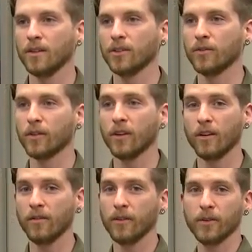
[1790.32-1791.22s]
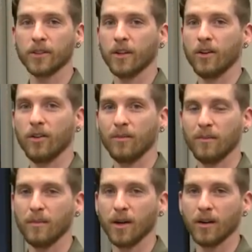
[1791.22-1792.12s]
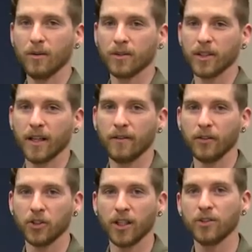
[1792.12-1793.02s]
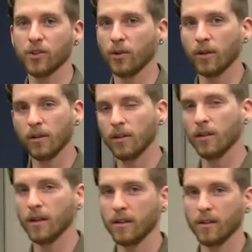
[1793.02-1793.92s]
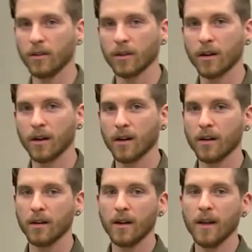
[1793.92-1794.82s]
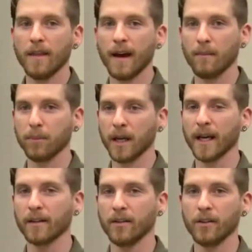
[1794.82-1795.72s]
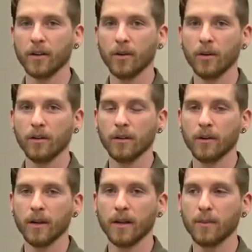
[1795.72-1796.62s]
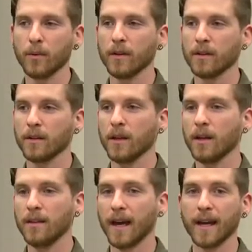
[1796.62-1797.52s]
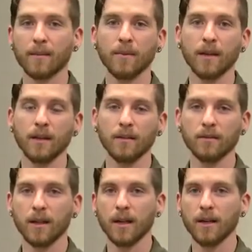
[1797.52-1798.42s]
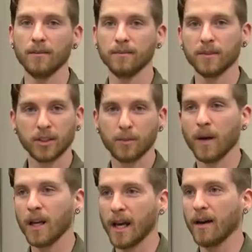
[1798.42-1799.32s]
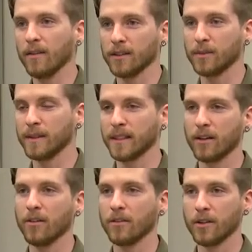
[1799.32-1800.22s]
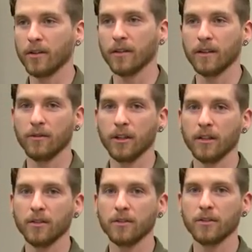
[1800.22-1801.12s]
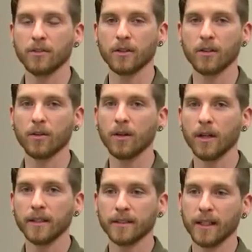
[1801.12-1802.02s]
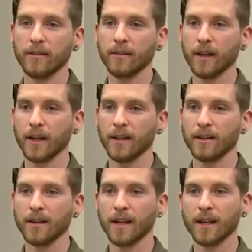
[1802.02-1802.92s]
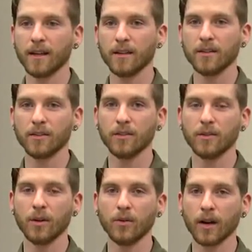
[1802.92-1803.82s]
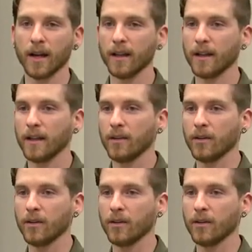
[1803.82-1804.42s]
So for all our viewers at home, Mara was saying if you change the oil in your own car, that black dirty oil you end up with, that can be uh, spun out, it spins out all the dirt and then reused. So save that and take it into O'Reilly